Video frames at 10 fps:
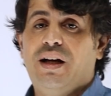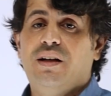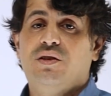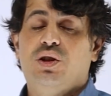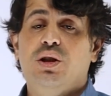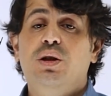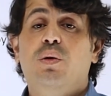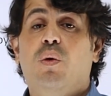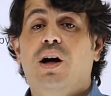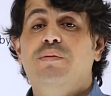answer.
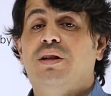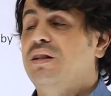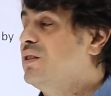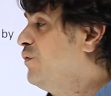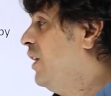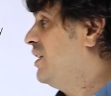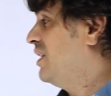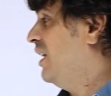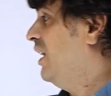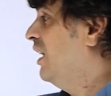Why? Because if I
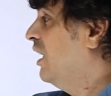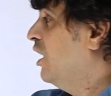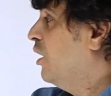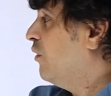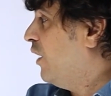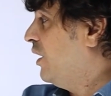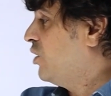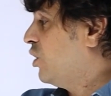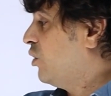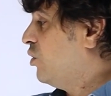say
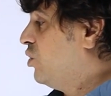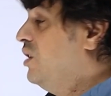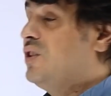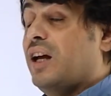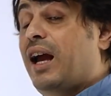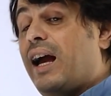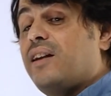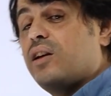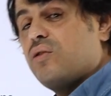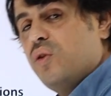financial constraints and
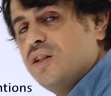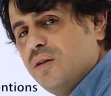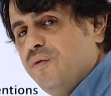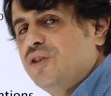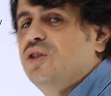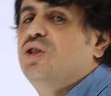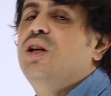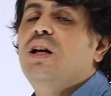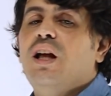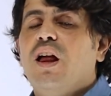increased emphasis,
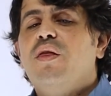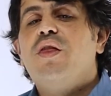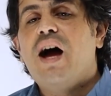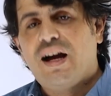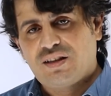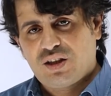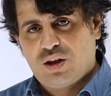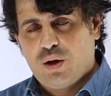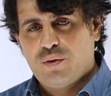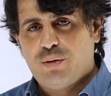that's
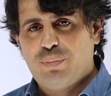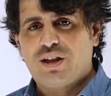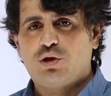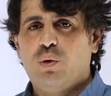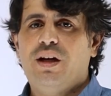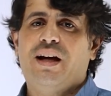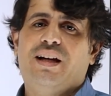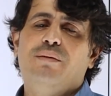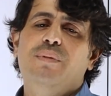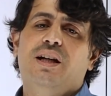the best way I
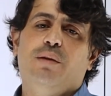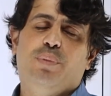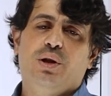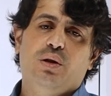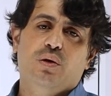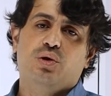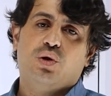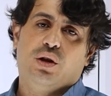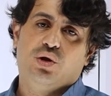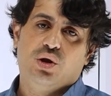can make a parallel
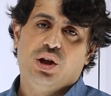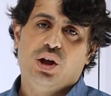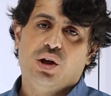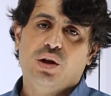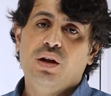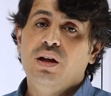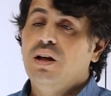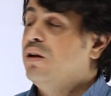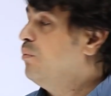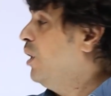structure here.
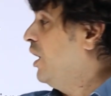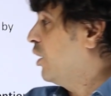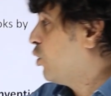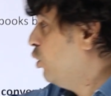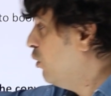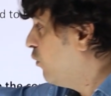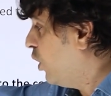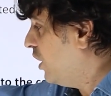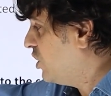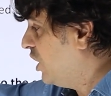By a group of
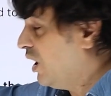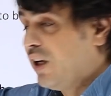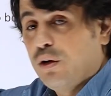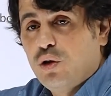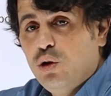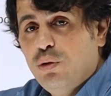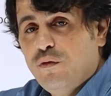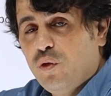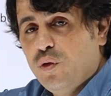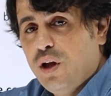words here, a group
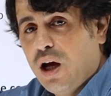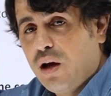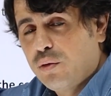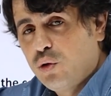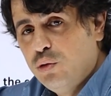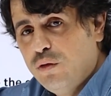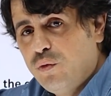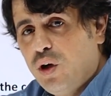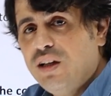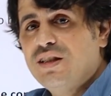of
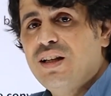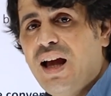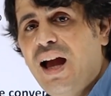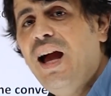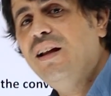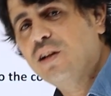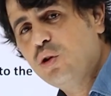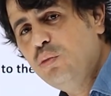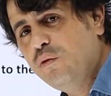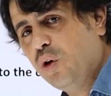words and a
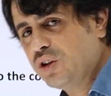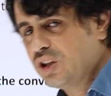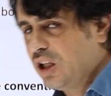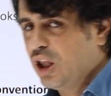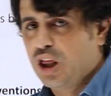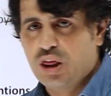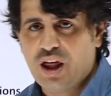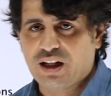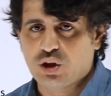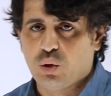group of words.
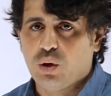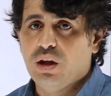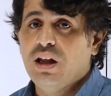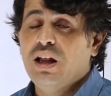That's all.